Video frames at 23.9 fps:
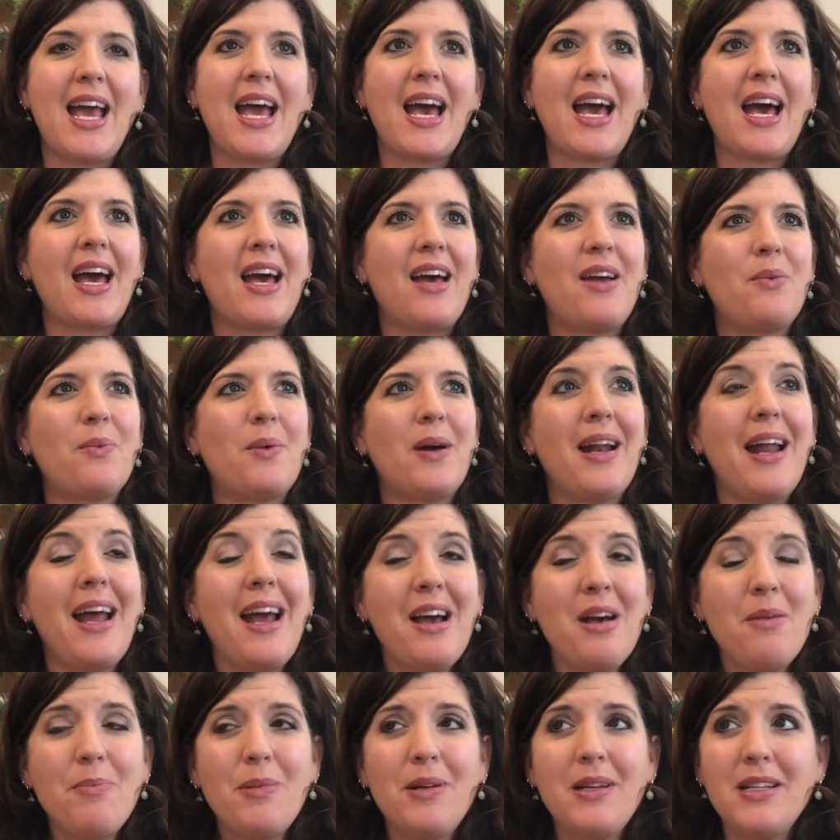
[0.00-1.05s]
And what
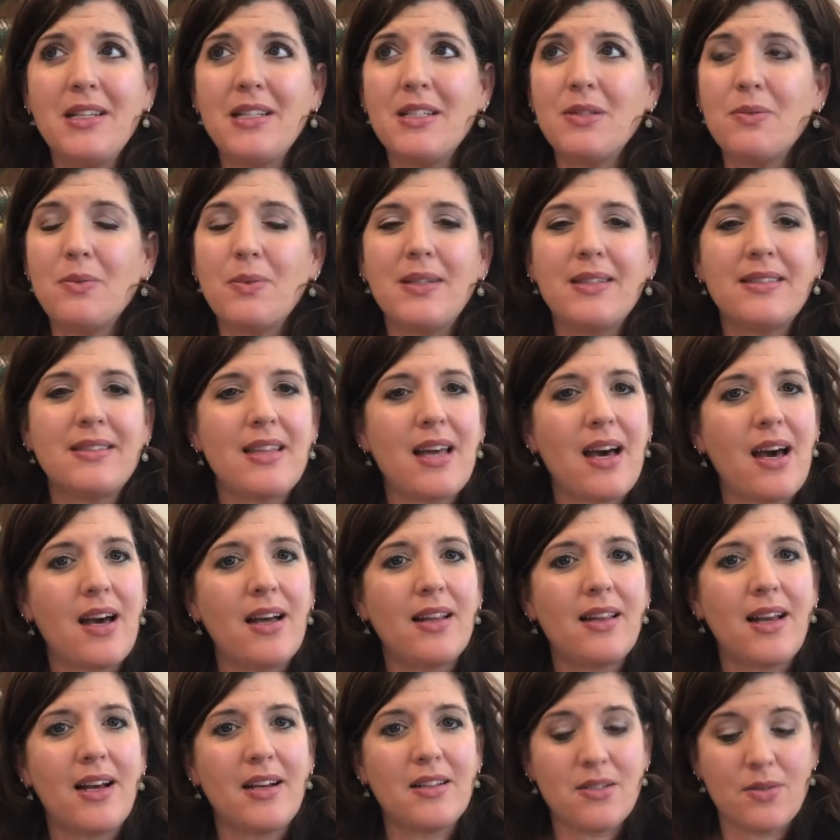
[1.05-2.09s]
happened was
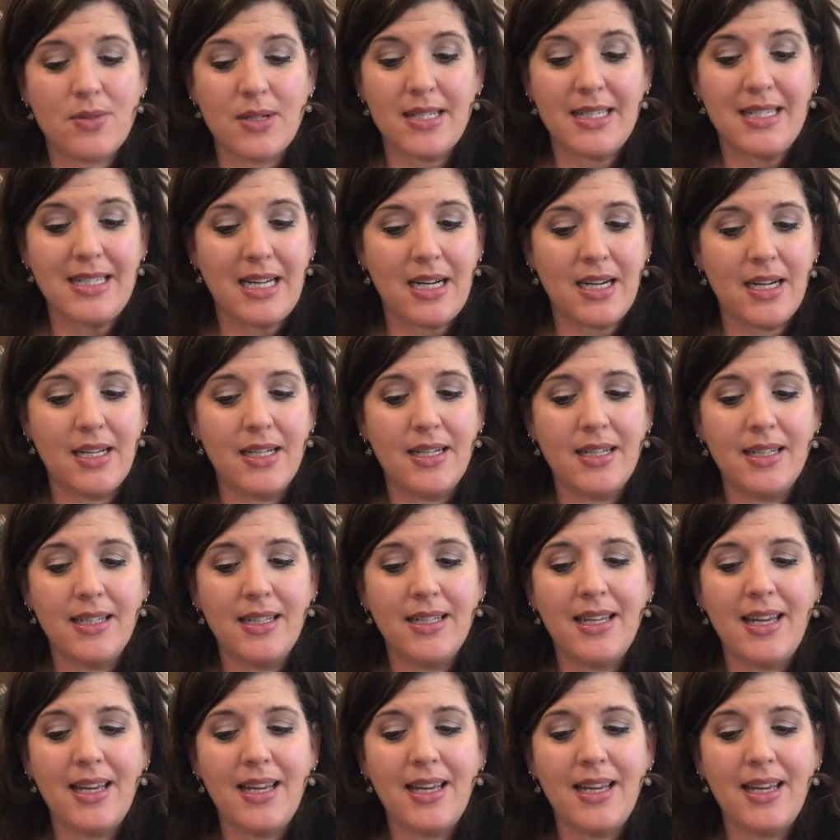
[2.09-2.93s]
that Lazarus died.